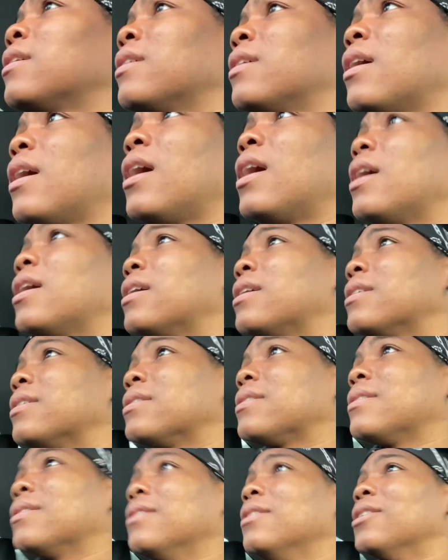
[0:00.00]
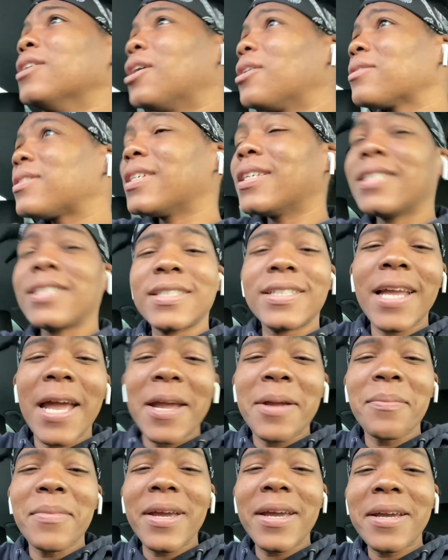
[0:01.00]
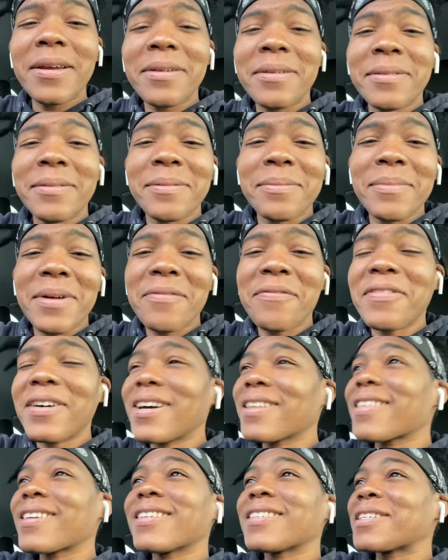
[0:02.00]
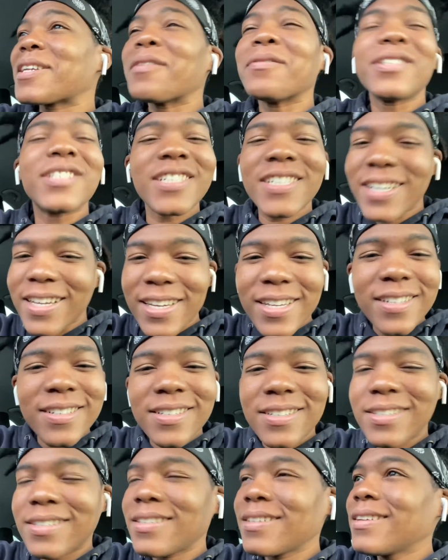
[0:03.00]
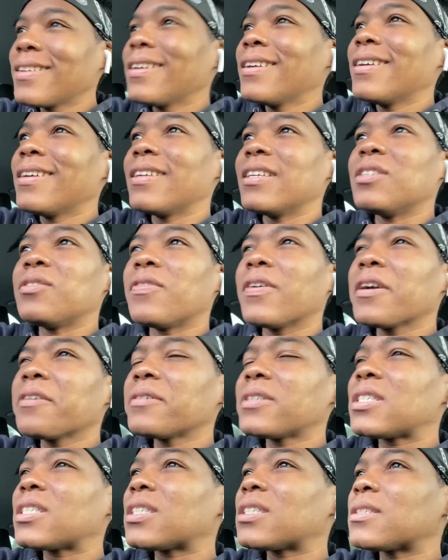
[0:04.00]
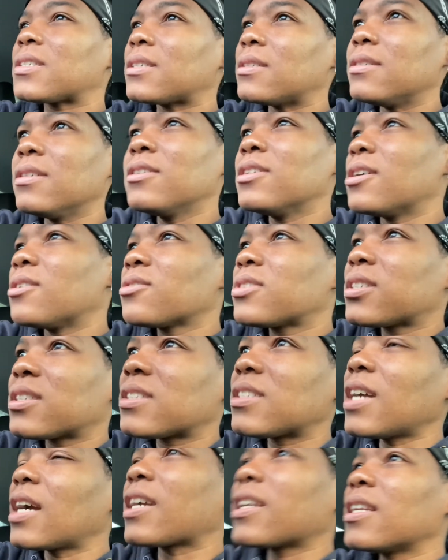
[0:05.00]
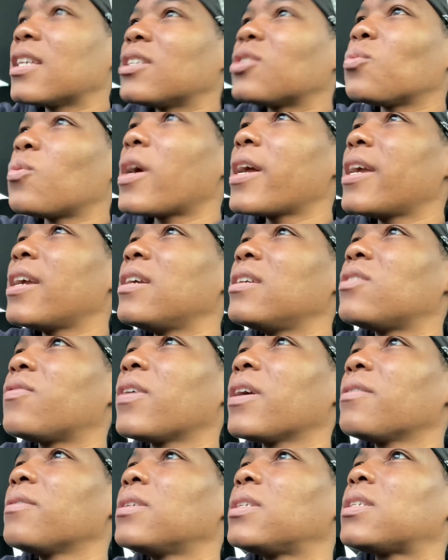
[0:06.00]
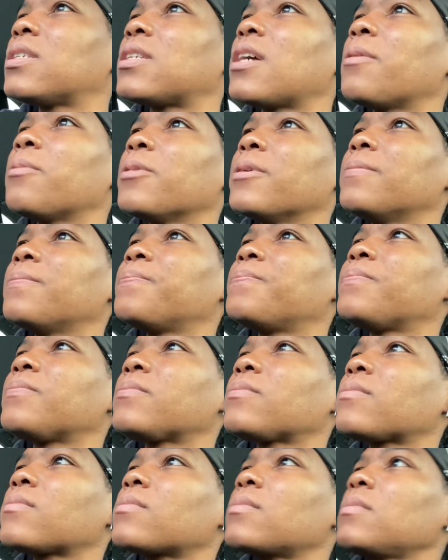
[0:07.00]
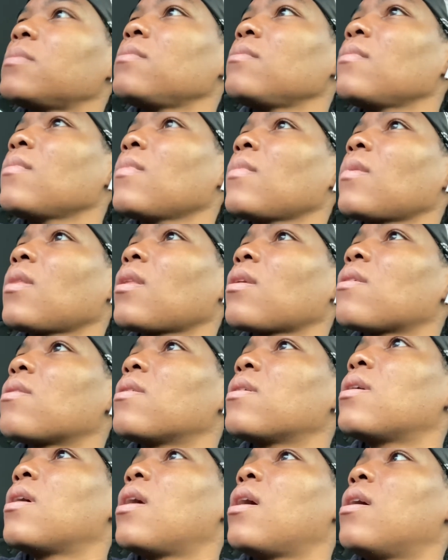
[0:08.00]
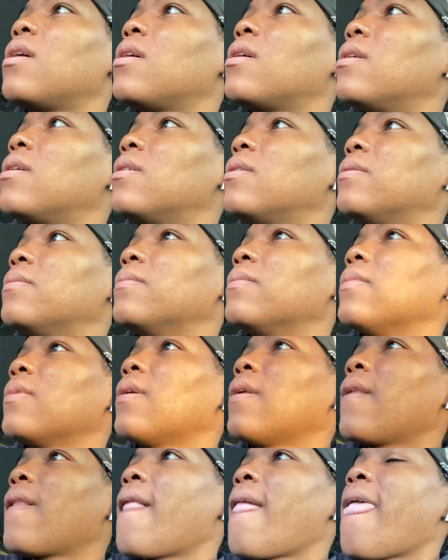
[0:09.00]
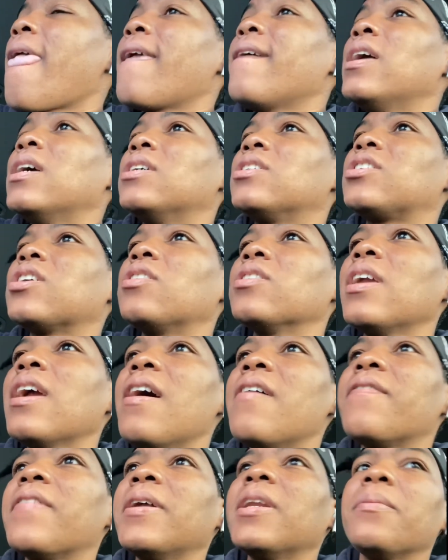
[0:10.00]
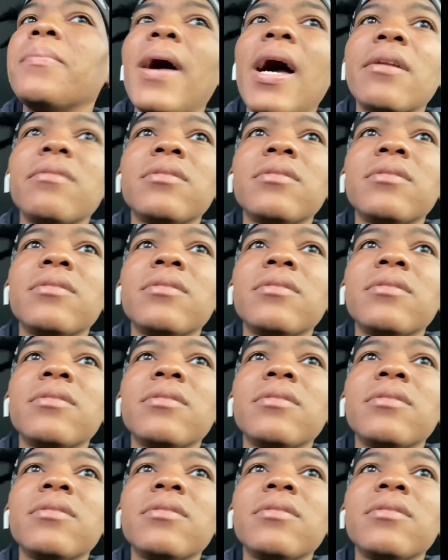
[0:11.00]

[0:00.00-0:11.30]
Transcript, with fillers: uh you know to this day man my father has never changed he's very you know stuck in his ways very stubborn um, so yeah, if anybody